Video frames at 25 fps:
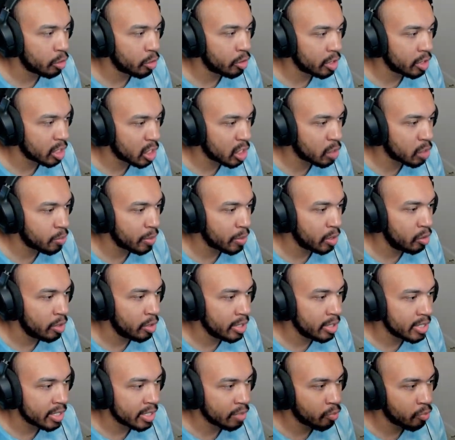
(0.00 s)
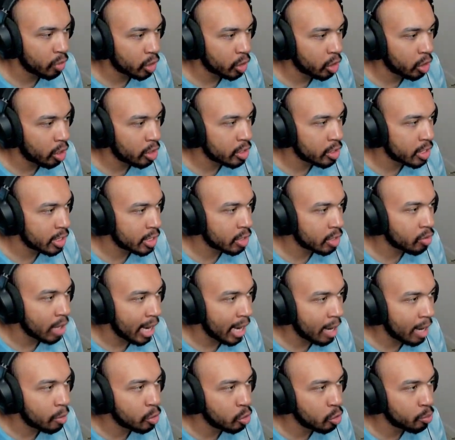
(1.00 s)
experience in regards to
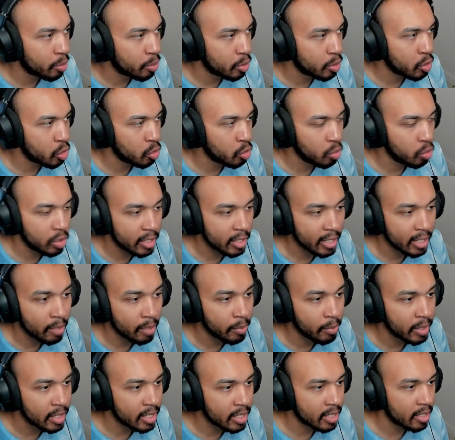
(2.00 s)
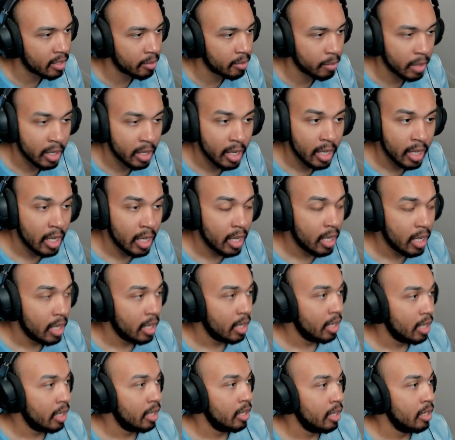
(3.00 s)
how you pursue the enemy team.
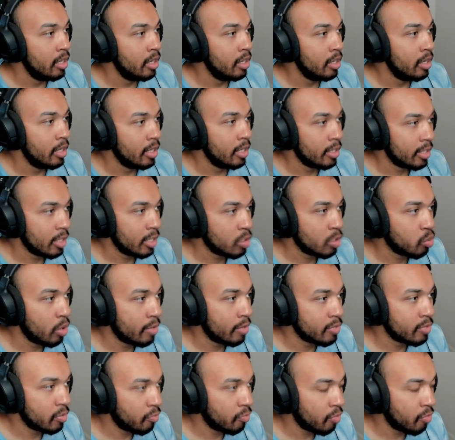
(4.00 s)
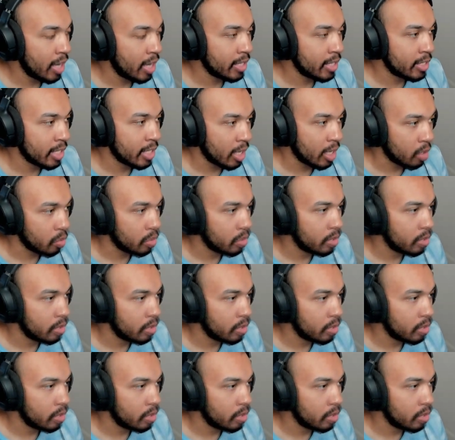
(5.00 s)
Guess we'll have to find out.